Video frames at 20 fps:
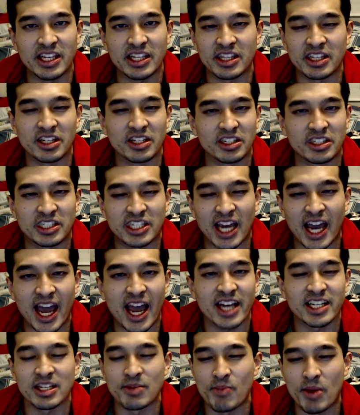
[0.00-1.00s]
the
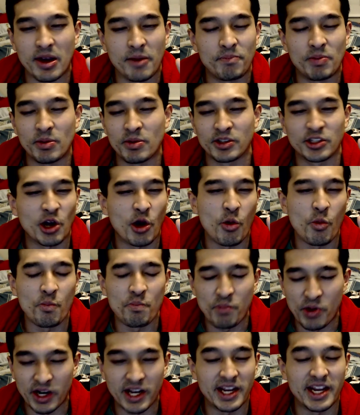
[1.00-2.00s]
tags, and many people don't
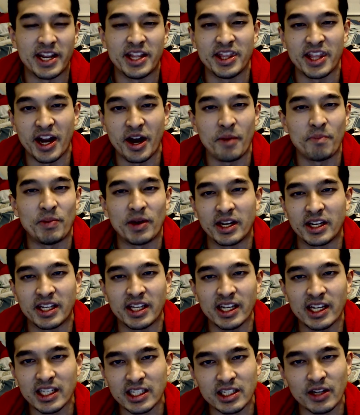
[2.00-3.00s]
put it in there, but
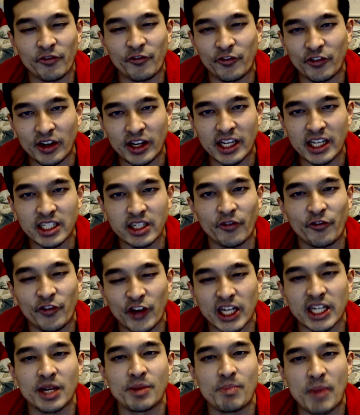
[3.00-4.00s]
he's a
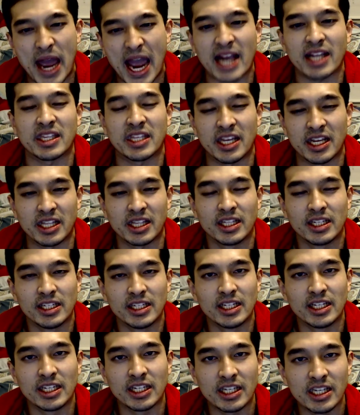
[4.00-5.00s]
freaking magnet.
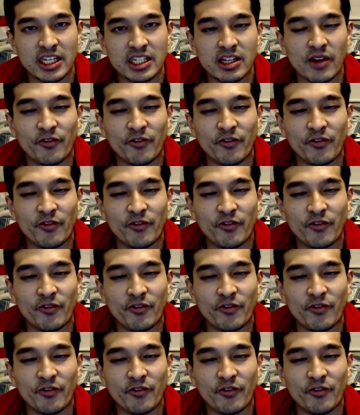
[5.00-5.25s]
He's a